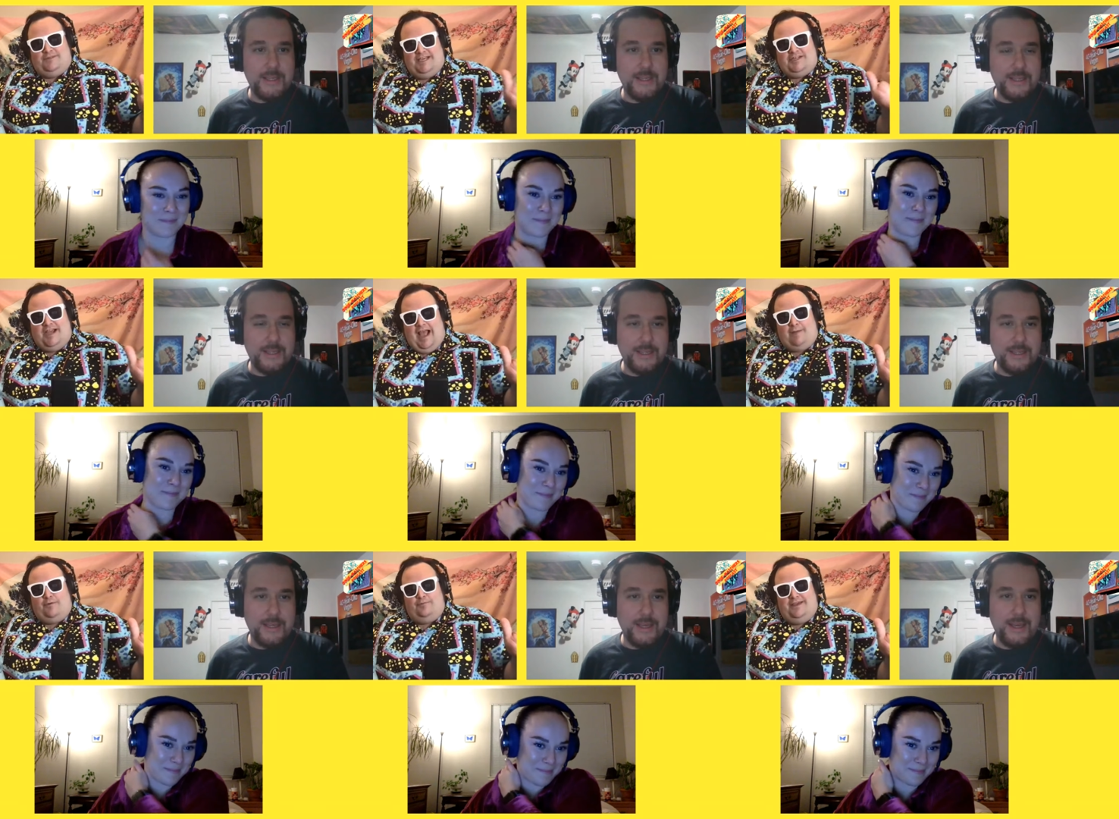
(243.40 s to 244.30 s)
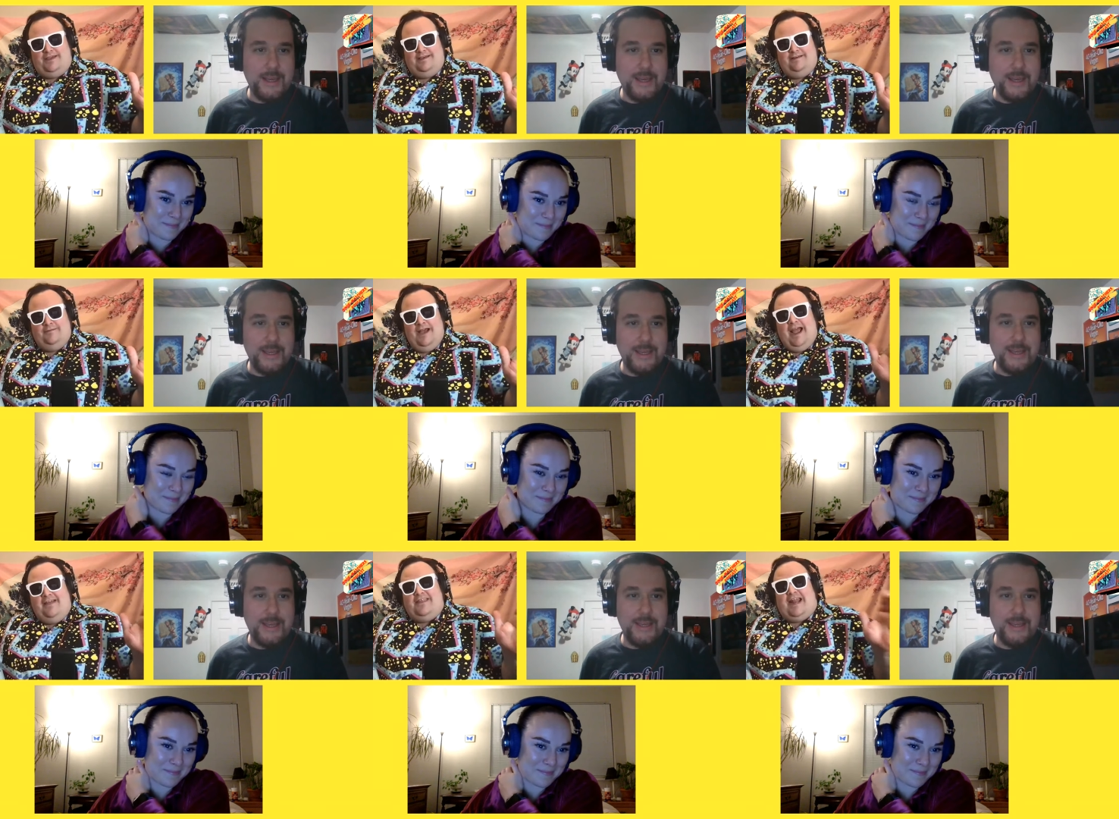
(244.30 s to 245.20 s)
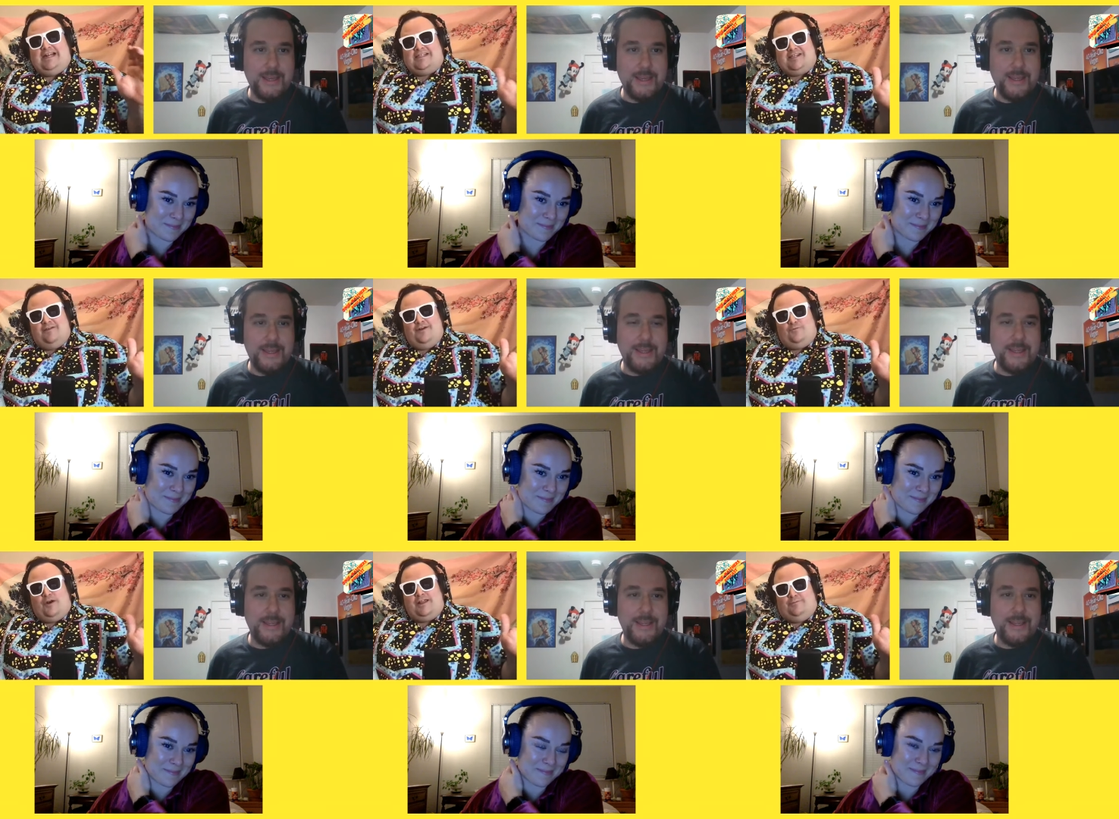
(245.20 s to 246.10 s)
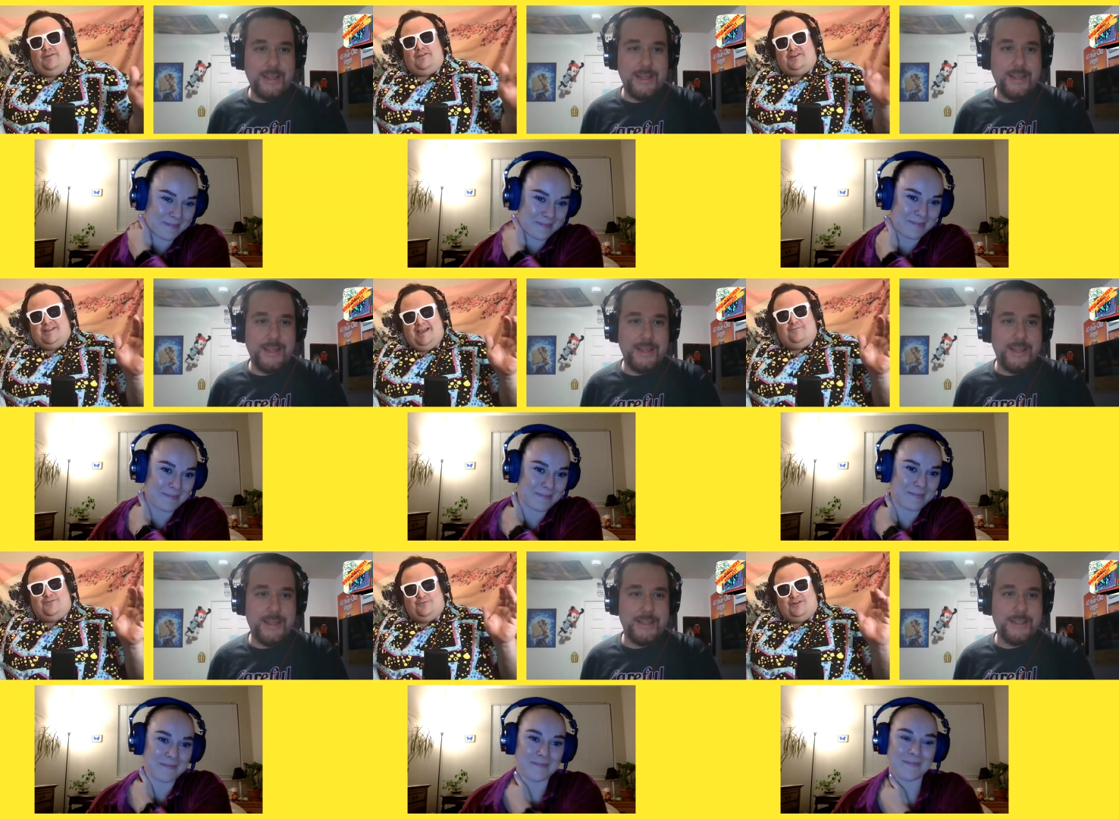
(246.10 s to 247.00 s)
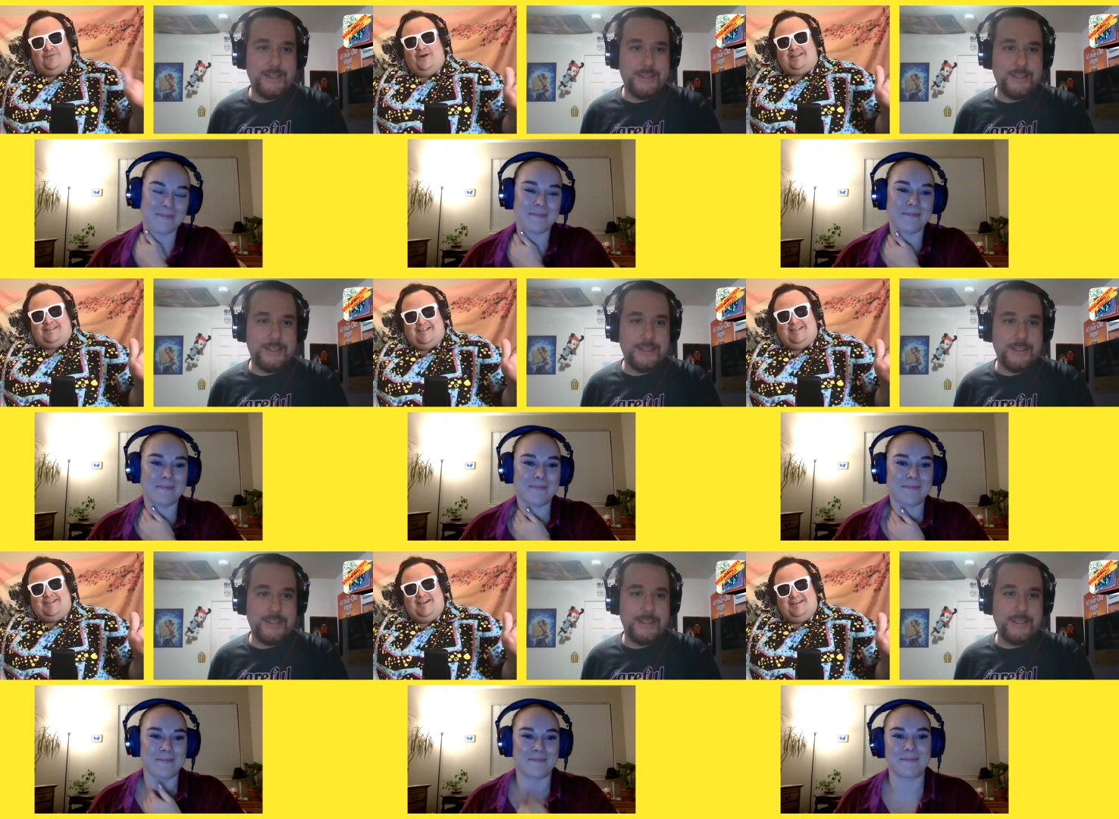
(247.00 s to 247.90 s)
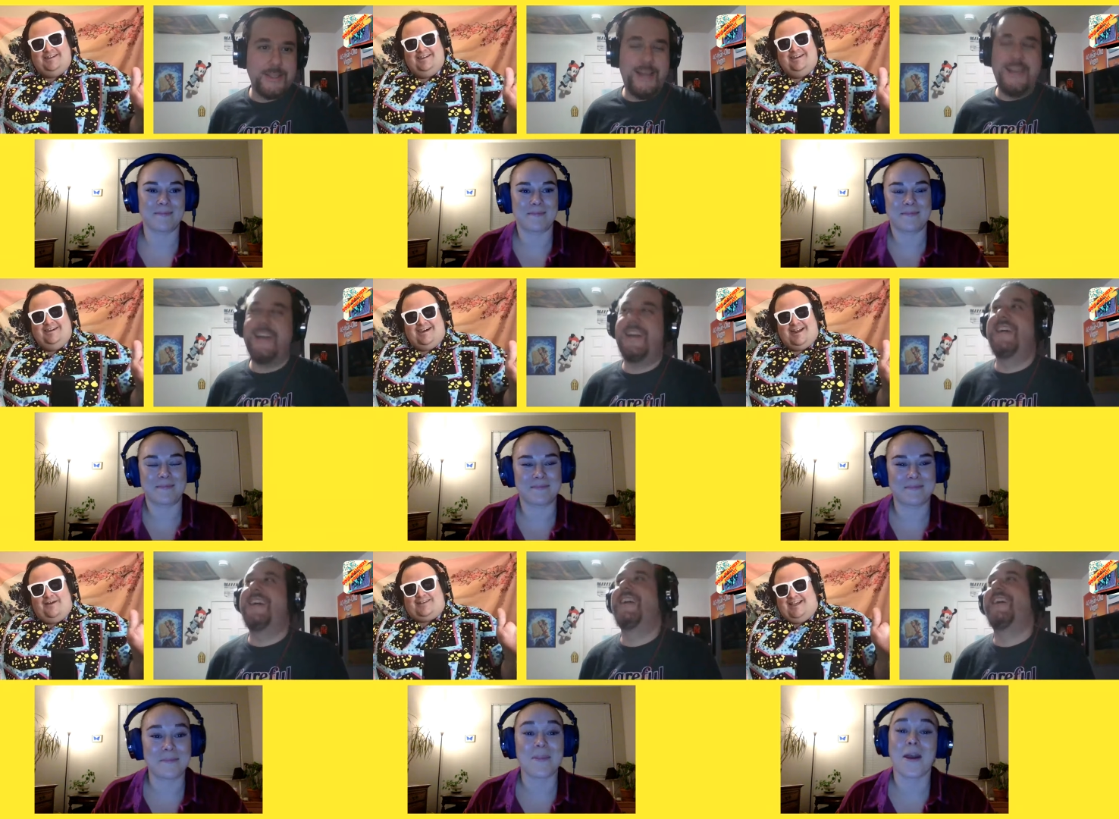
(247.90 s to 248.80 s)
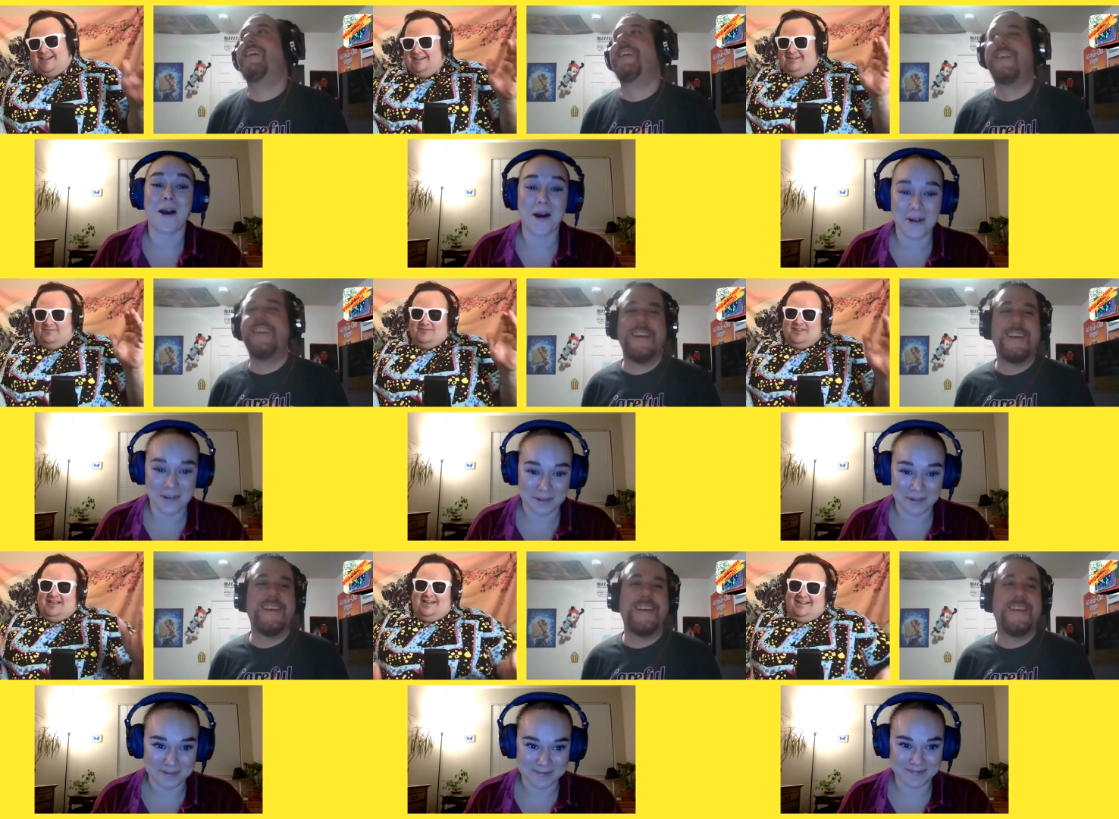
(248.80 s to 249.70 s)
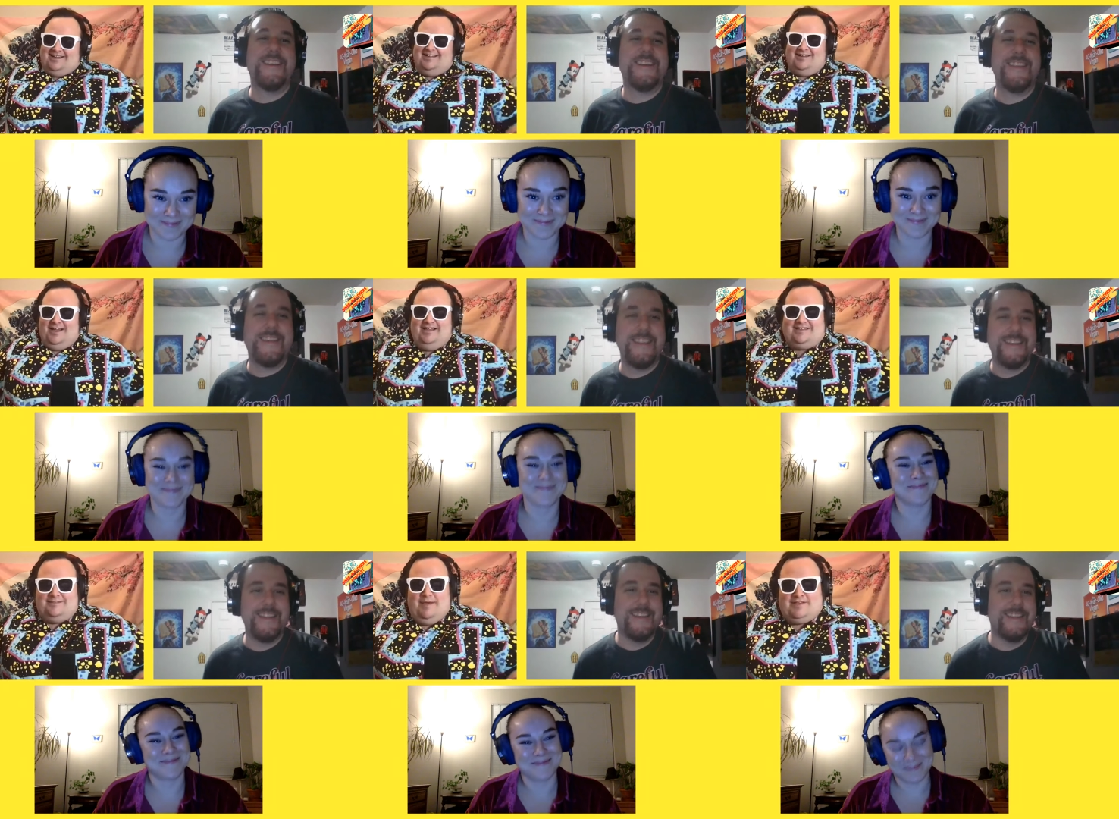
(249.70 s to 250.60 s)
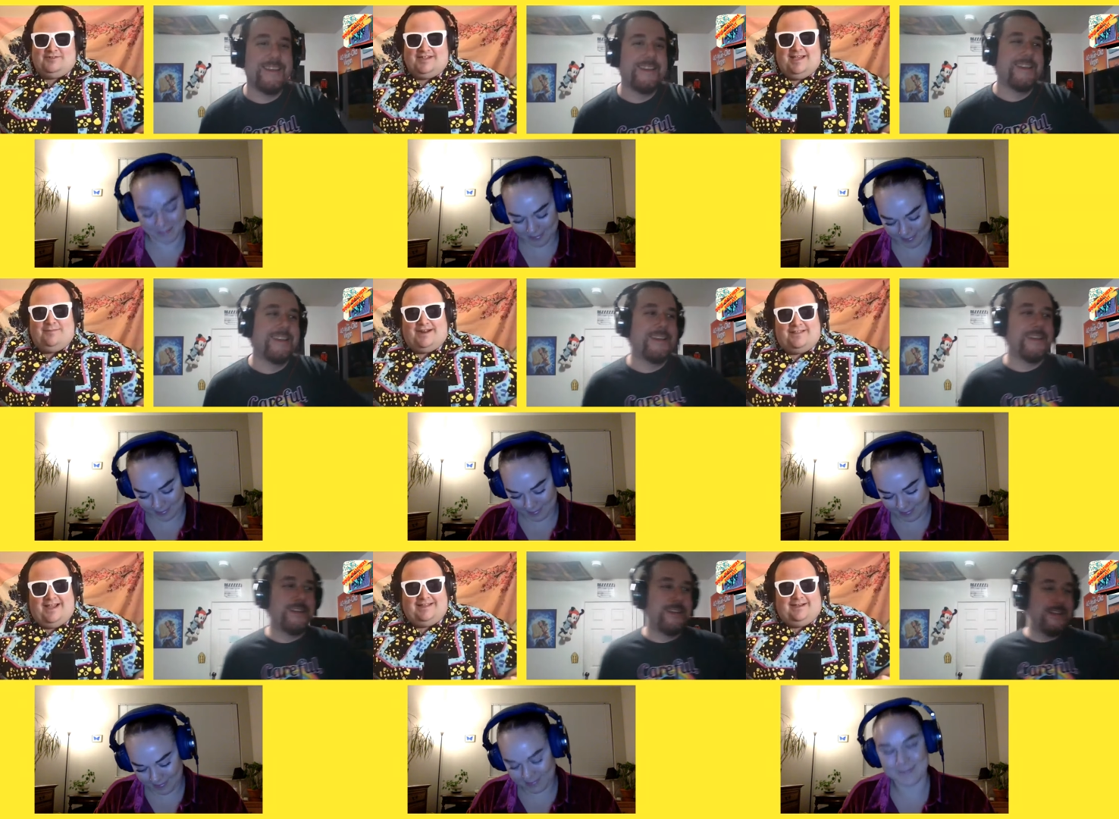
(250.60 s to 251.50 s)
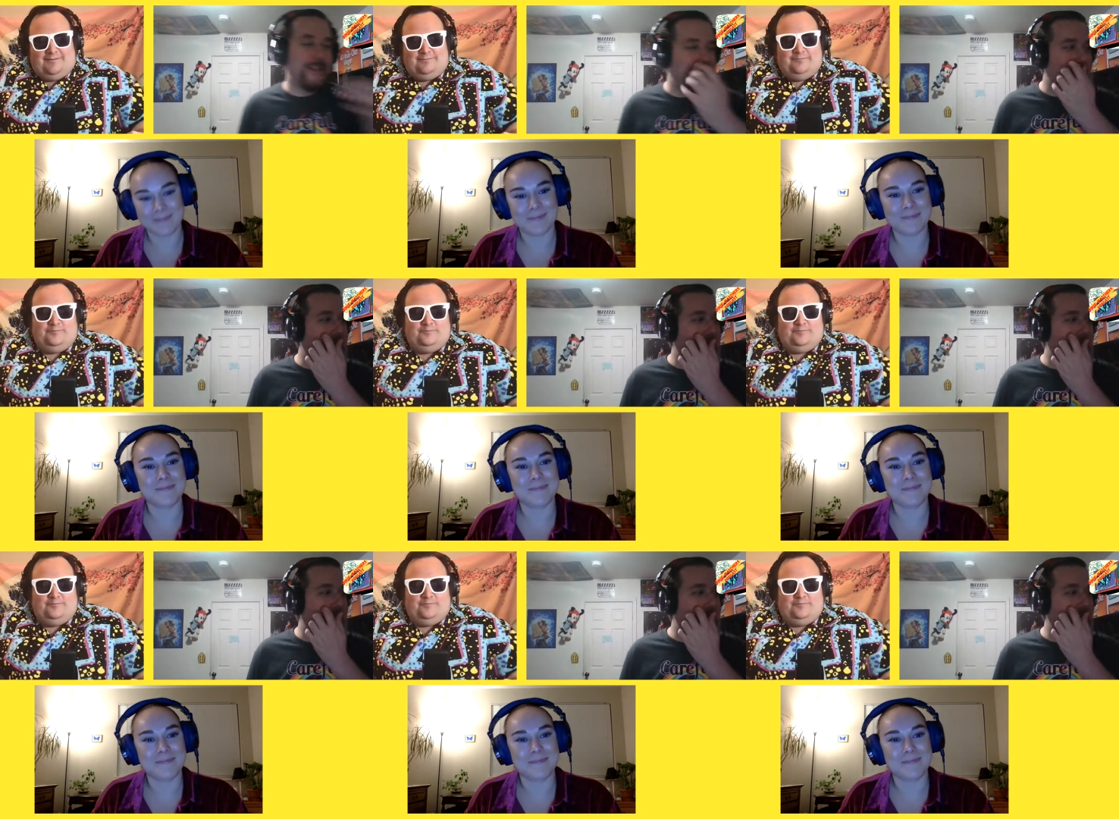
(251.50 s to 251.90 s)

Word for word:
Speaker 1: T J Appleby, and then I discovered one of the brothers' names really was T J, and I was like, "Oh, it's the mental game," but it lined up.